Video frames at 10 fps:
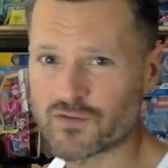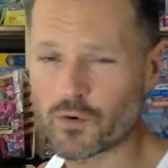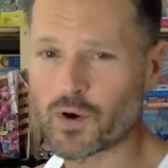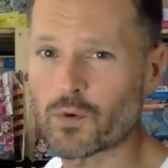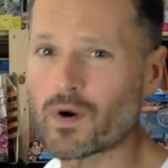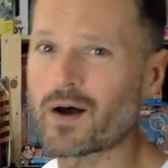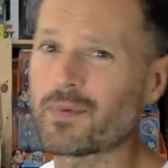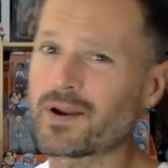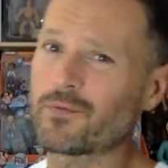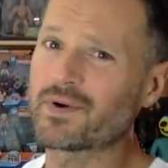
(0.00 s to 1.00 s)
for quite a while,
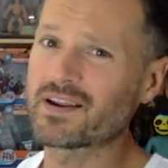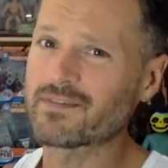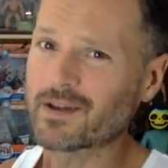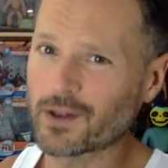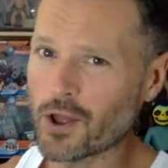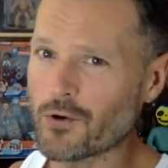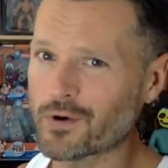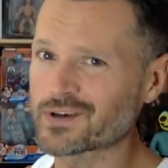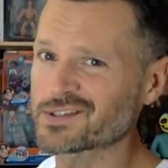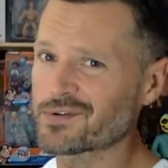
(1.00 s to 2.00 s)
but it went even
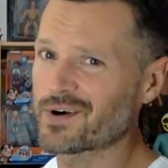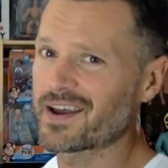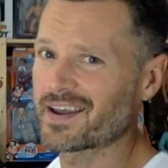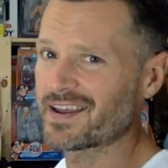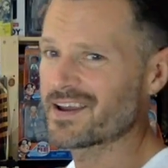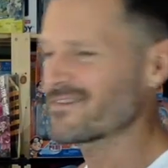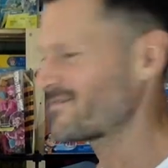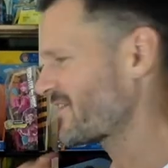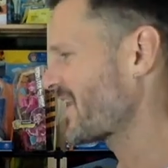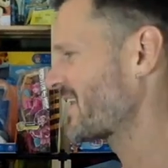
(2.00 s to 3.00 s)
lower, so I
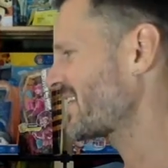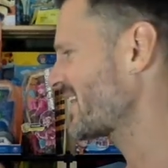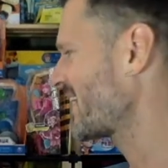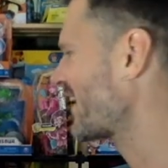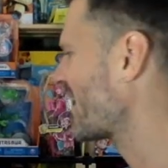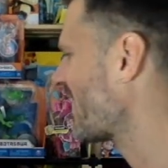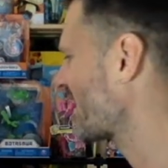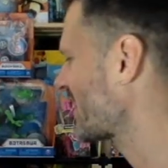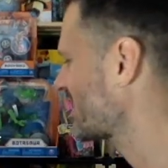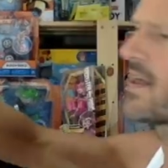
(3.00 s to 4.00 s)
finally got it.